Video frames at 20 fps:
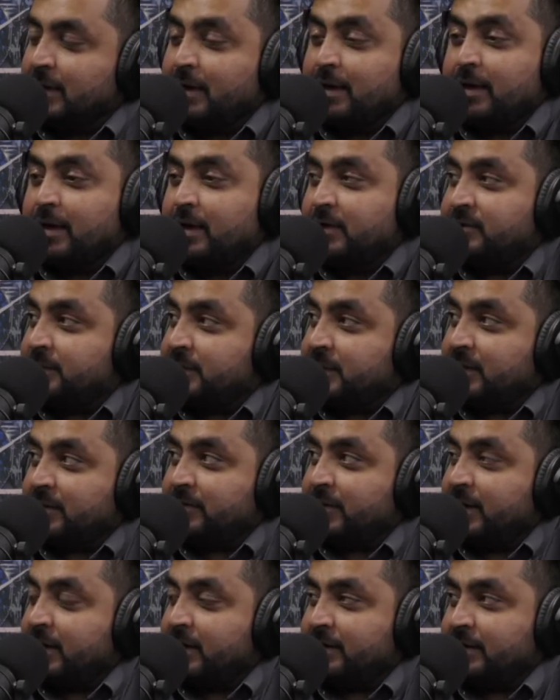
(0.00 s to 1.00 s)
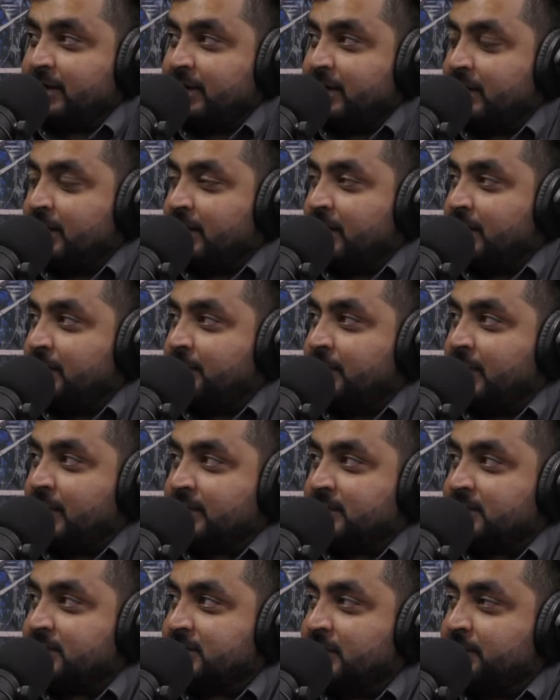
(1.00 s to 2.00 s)
It's been a great
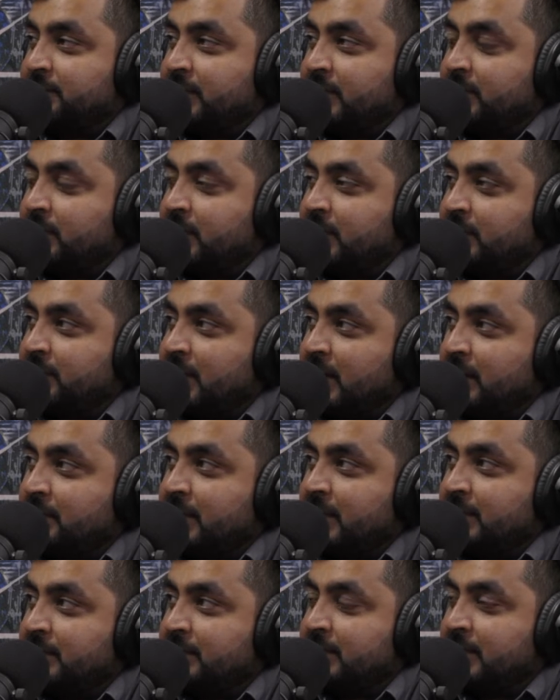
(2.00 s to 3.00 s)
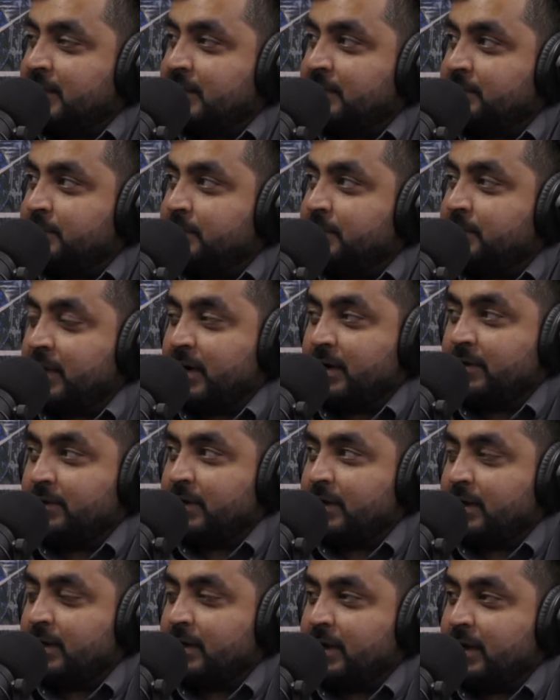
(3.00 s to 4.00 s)
partnership between Mac Panel and
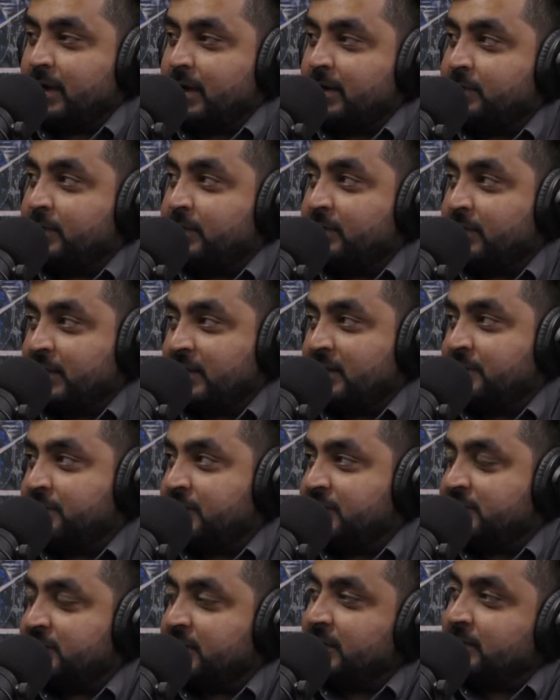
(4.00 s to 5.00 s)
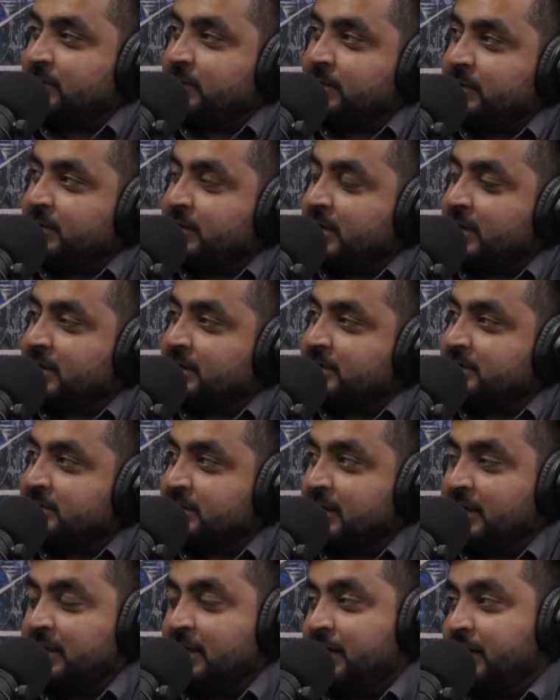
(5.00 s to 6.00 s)
Pickering, and we really appreciate what you guys
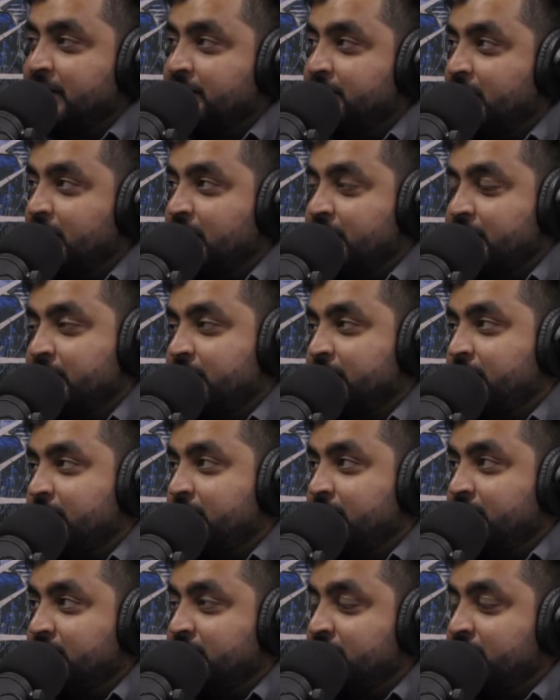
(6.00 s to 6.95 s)
are doing in the